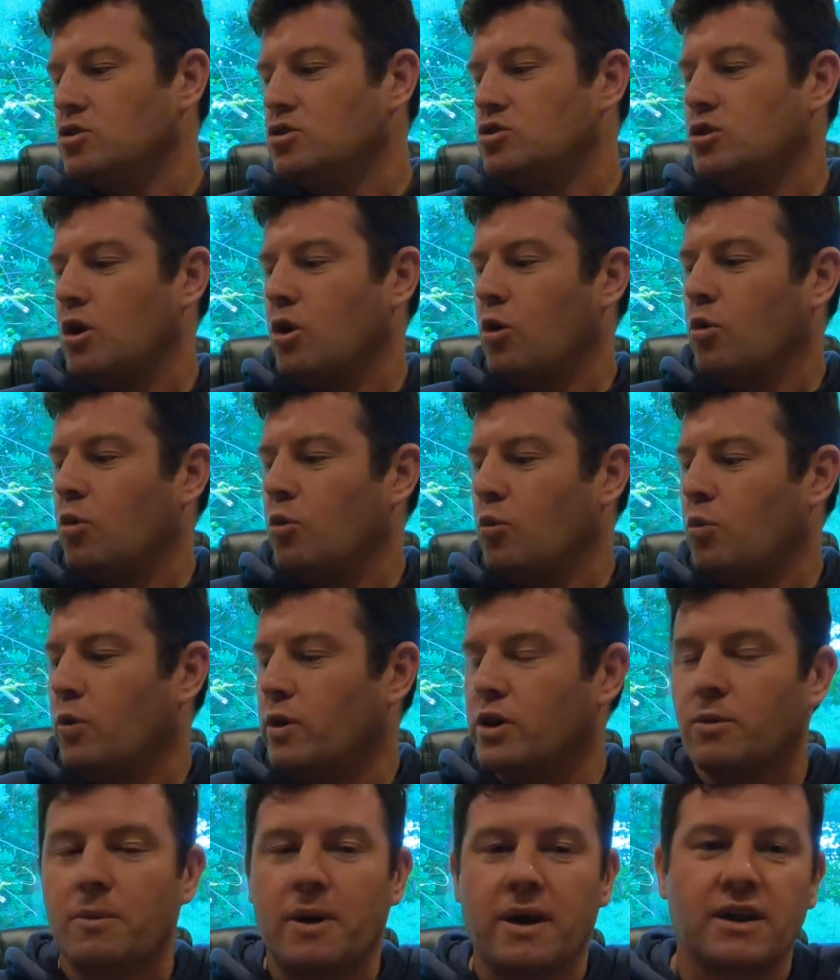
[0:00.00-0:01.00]
So
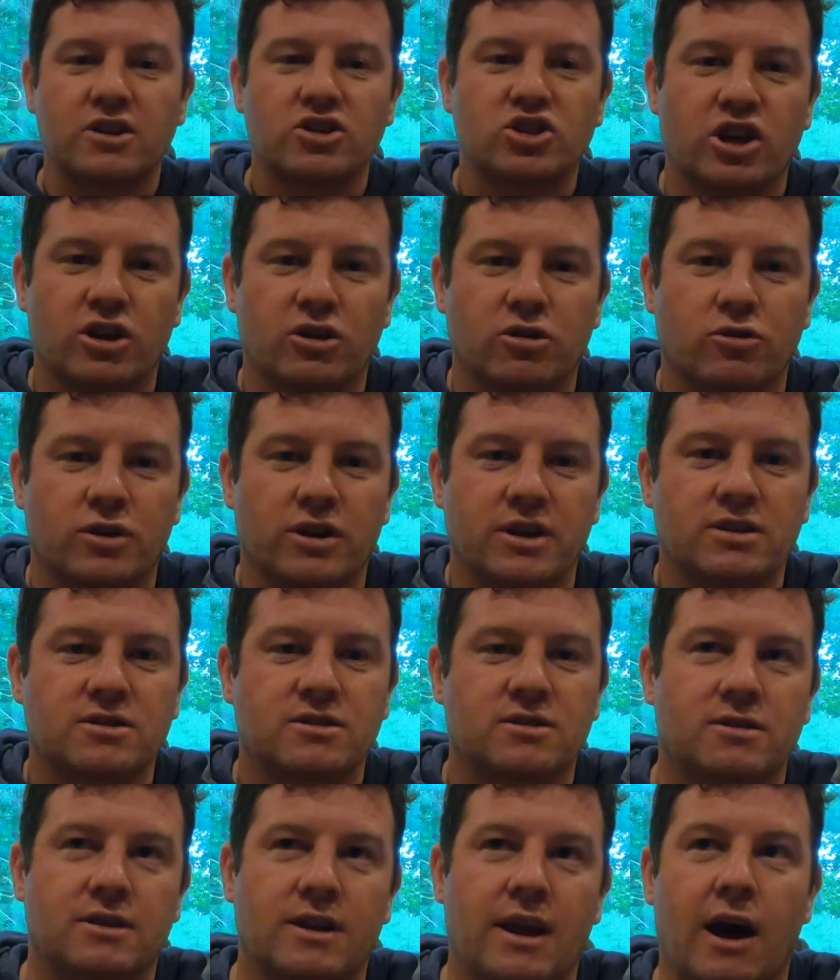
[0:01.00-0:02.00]
when you're making channel
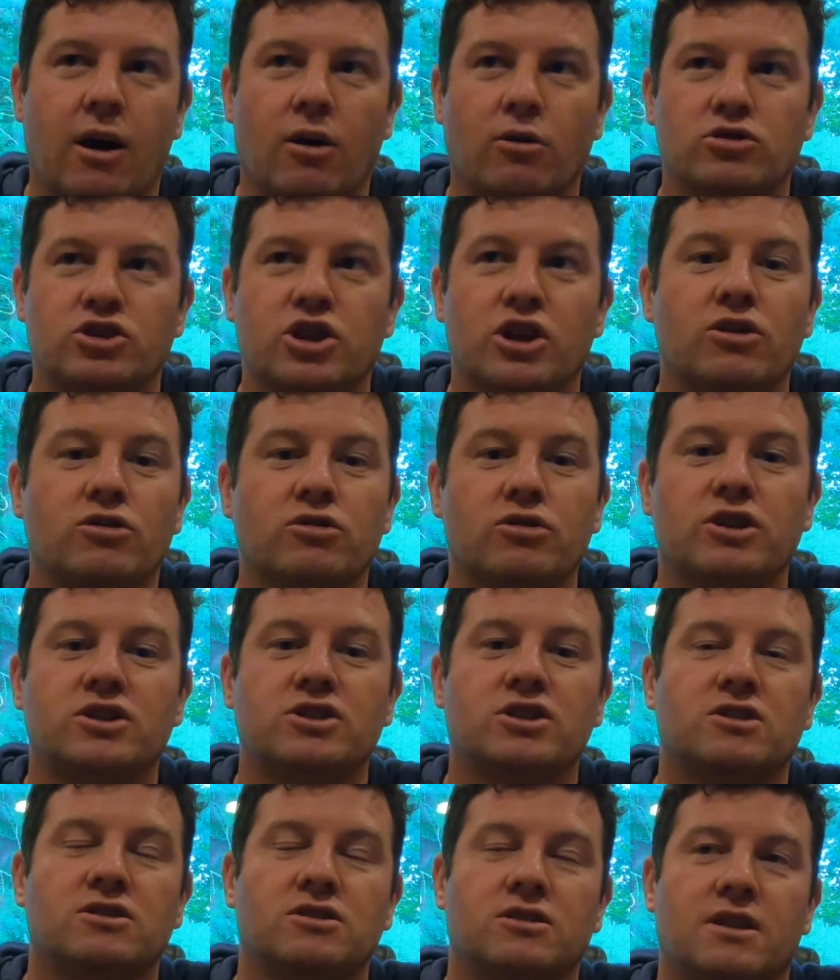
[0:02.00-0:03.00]
grease, now channel,
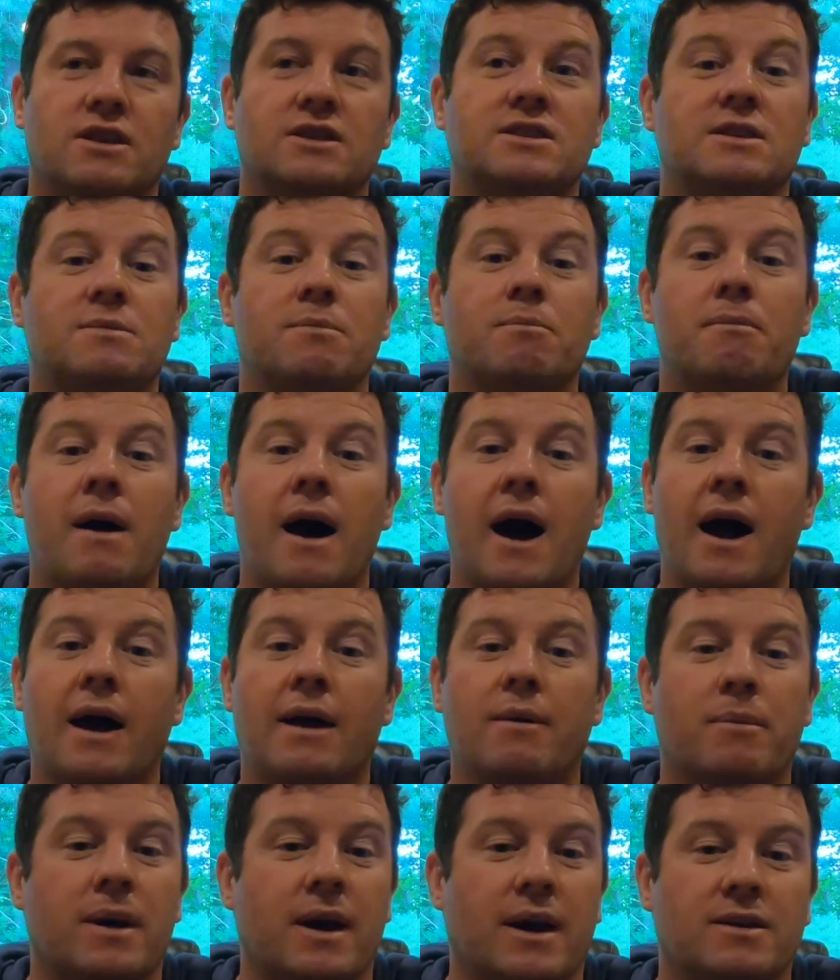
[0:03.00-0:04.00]
this is
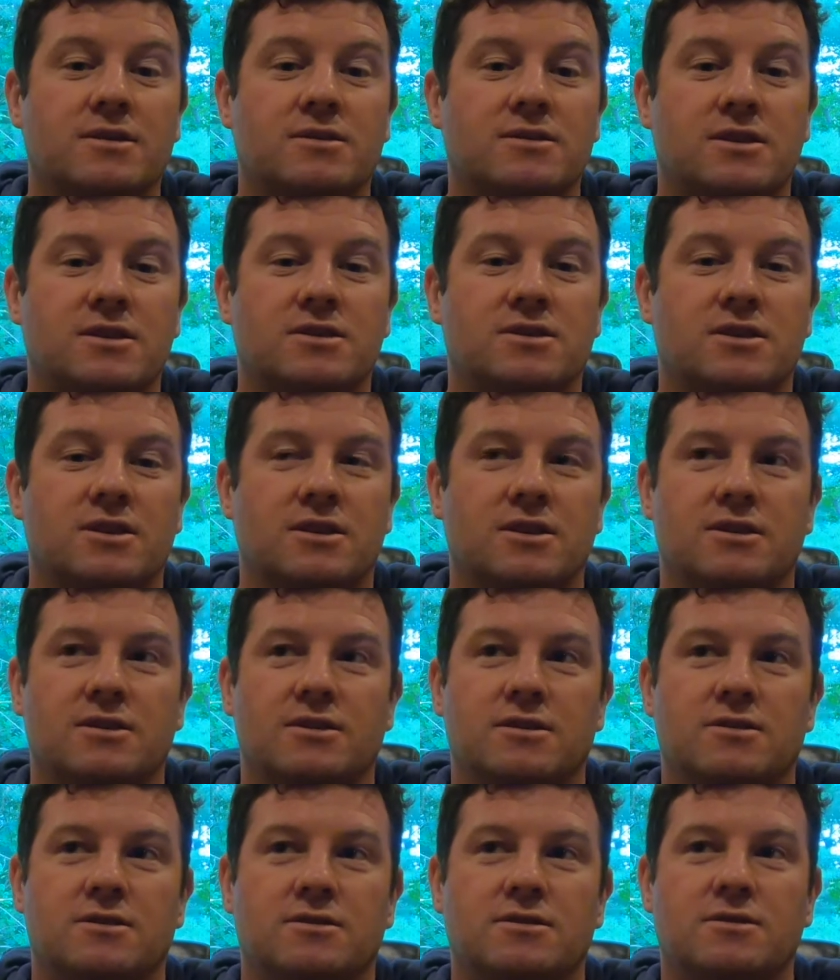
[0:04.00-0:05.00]
my mix. This
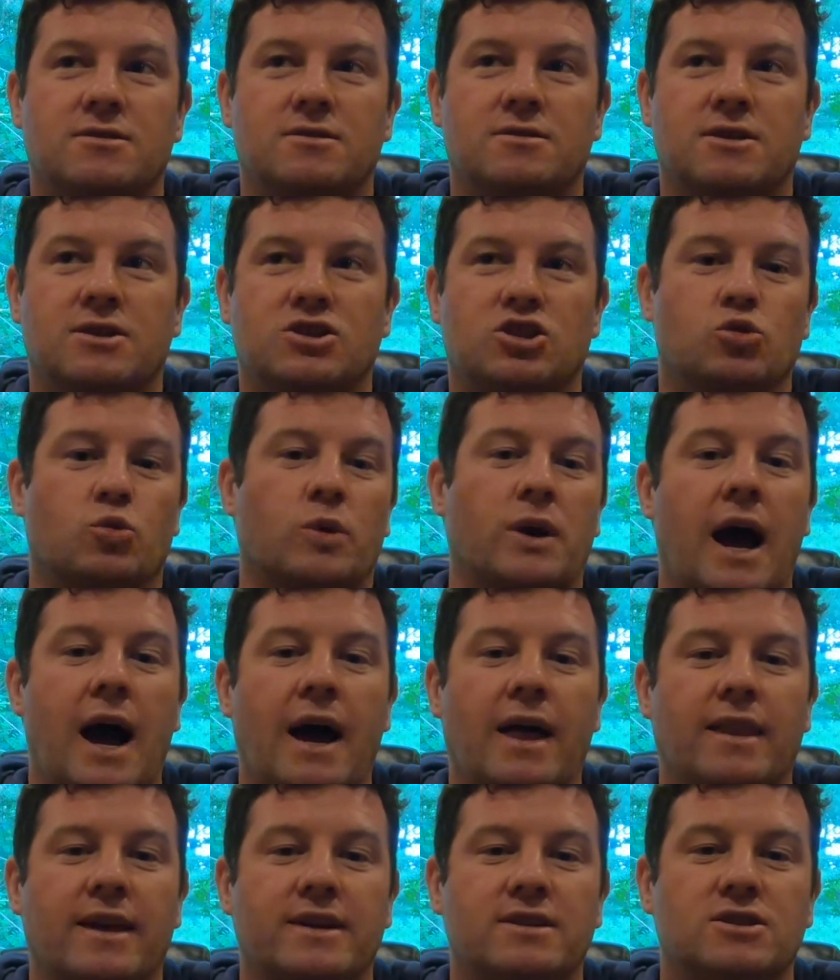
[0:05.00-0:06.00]
is what
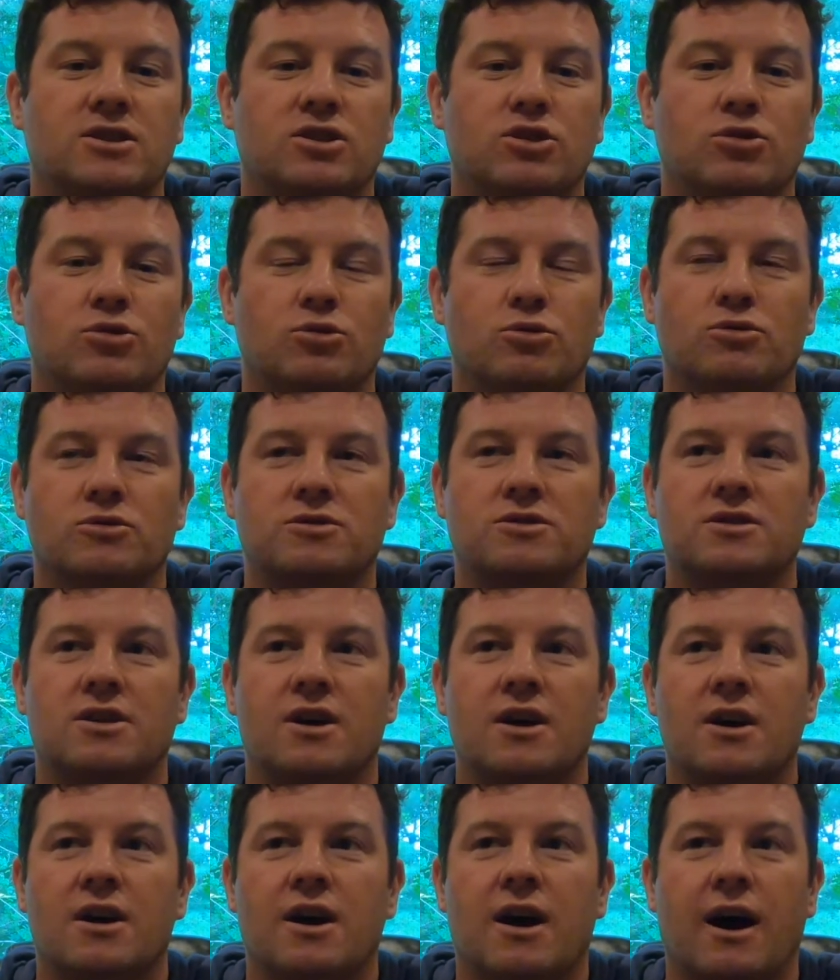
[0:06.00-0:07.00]
I like to use.